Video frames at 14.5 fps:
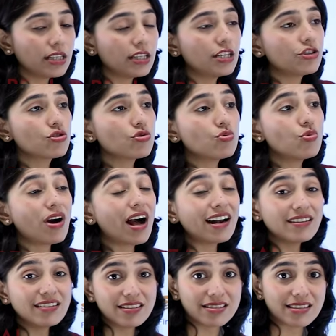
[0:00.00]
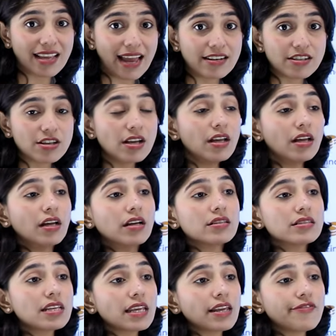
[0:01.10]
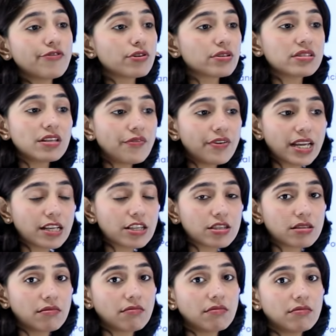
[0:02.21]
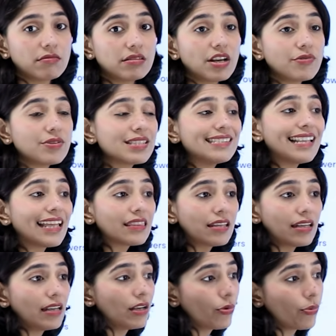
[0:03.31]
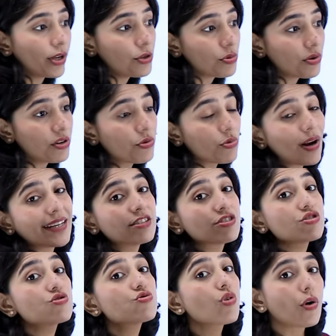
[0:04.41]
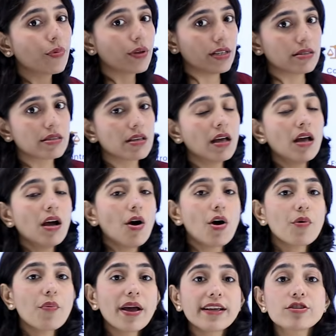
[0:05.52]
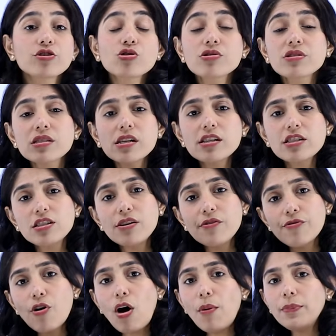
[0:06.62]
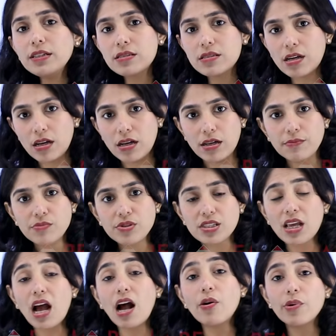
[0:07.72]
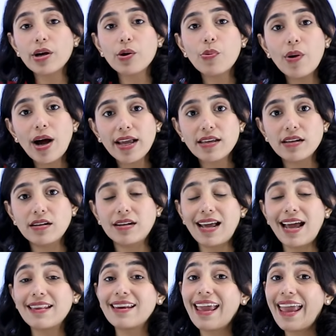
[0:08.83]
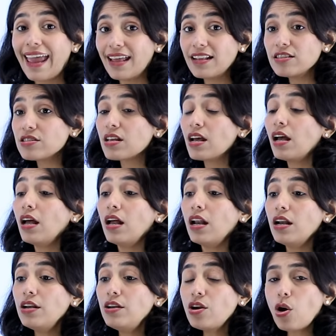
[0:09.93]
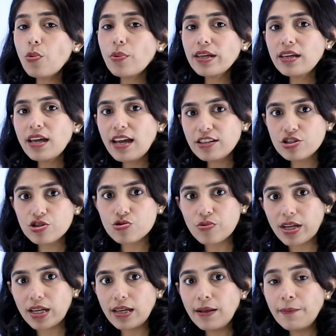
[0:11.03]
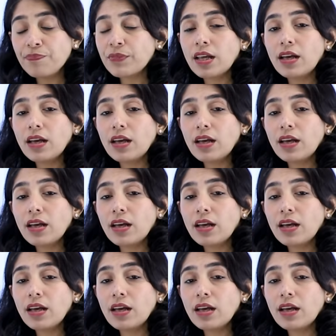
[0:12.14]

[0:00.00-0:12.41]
need to understand. See, for civics, there is nothing where you can write stories. All right, so certain formal terms are required, and hence knowing history